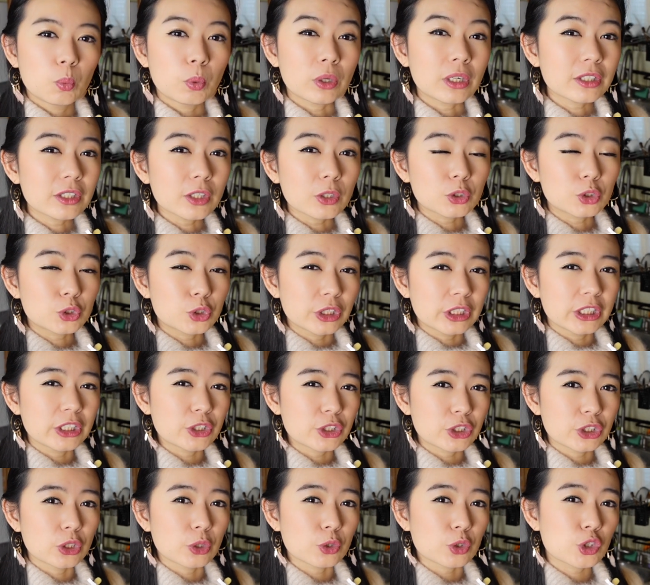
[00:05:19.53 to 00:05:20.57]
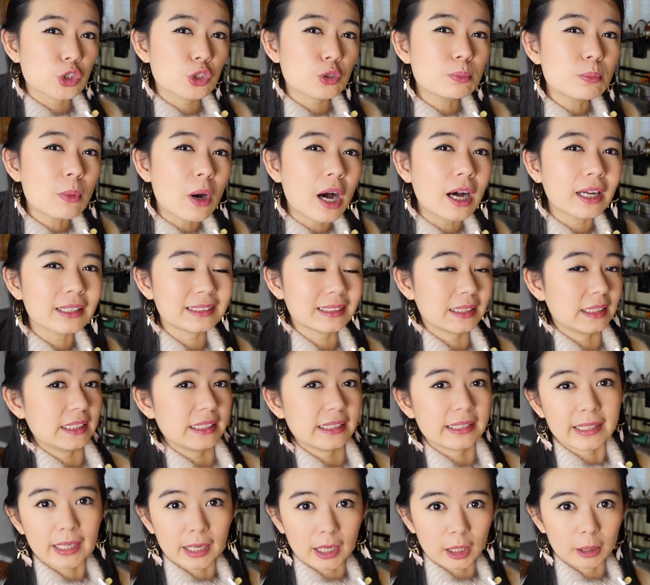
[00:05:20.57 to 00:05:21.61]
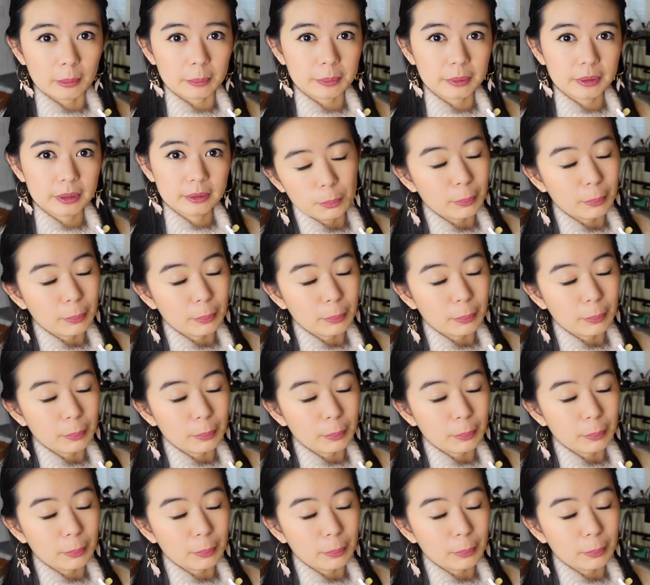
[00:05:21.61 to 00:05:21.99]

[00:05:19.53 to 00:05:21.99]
one of those traditional small teacup.